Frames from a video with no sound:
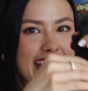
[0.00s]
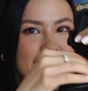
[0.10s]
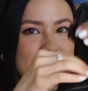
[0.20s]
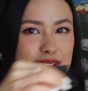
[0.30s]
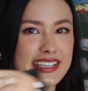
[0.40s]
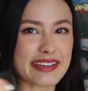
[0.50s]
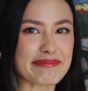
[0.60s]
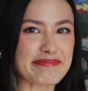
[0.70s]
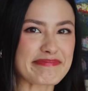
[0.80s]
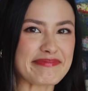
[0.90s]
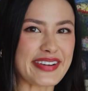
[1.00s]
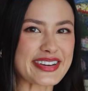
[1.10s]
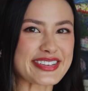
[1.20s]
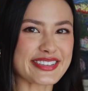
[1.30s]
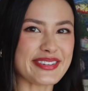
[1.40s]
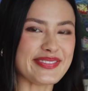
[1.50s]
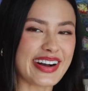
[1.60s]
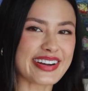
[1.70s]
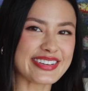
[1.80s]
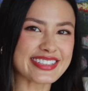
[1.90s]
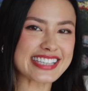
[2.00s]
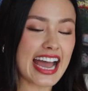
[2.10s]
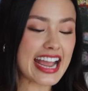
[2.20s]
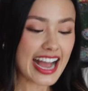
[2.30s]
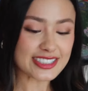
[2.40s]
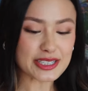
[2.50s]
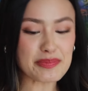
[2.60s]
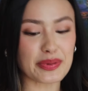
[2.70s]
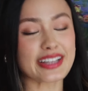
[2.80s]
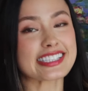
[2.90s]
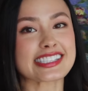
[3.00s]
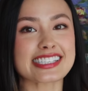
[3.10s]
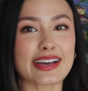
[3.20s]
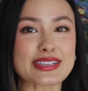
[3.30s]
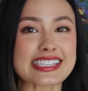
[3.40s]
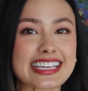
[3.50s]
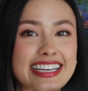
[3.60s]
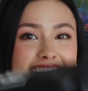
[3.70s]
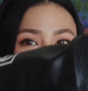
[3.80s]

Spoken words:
And also I was like, functional buckles. I actually bought this because I was thinking